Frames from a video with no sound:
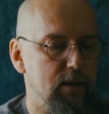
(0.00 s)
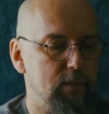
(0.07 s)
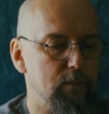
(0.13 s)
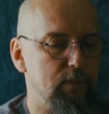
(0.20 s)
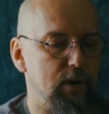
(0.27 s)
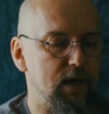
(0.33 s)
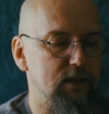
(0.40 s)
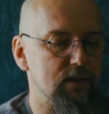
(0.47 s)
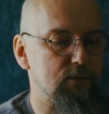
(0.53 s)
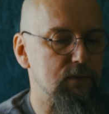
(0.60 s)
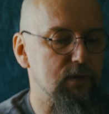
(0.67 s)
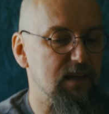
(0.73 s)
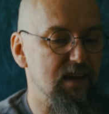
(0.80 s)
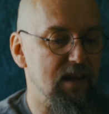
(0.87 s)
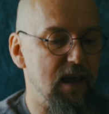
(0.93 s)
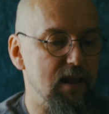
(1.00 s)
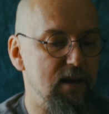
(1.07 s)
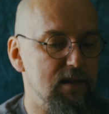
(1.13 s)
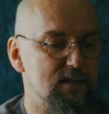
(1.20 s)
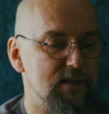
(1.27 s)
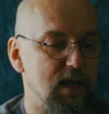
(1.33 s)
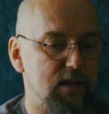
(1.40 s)
battery, and
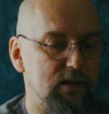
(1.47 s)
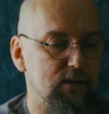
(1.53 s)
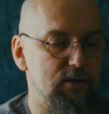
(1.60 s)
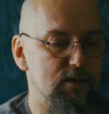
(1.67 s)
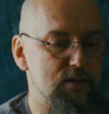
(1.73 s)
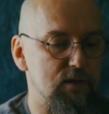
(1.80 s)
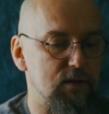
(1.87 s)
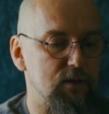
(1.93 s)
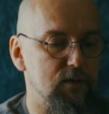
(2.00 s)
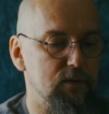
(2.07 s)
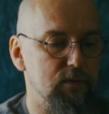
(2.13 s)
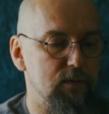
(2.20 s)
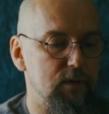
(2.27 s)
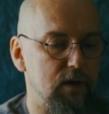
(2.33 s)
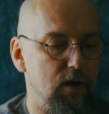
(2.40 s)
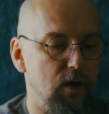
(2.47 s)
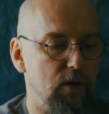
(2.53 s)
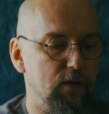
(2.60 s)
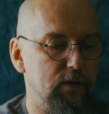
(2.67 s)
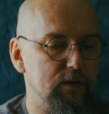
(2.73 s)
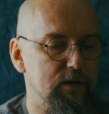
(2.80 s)
it's got also all